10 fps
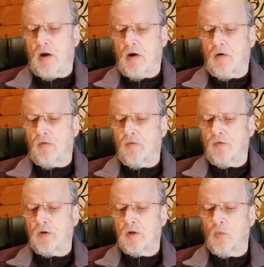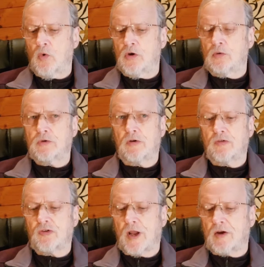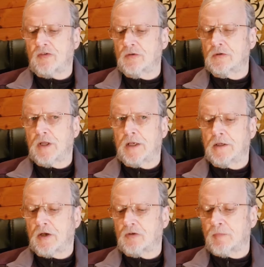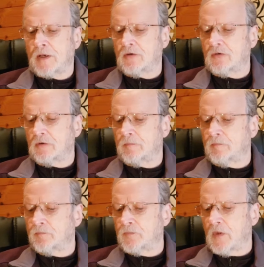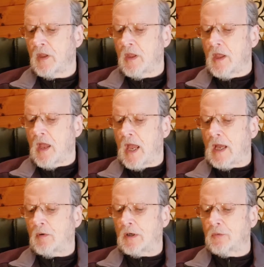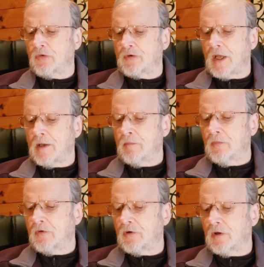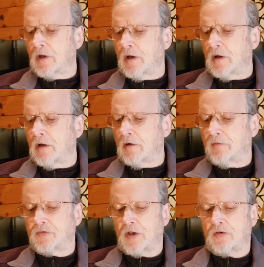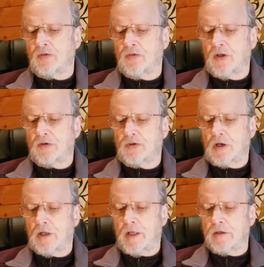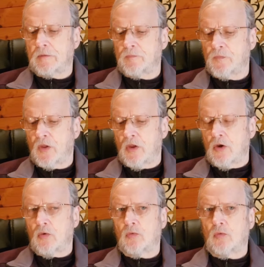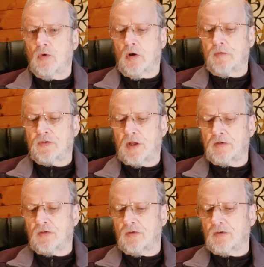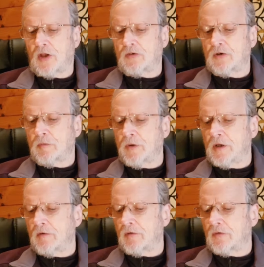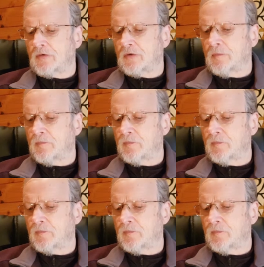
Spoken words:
of world contraction and expansion, how I was named of such and such a clan, of such and such an appearance,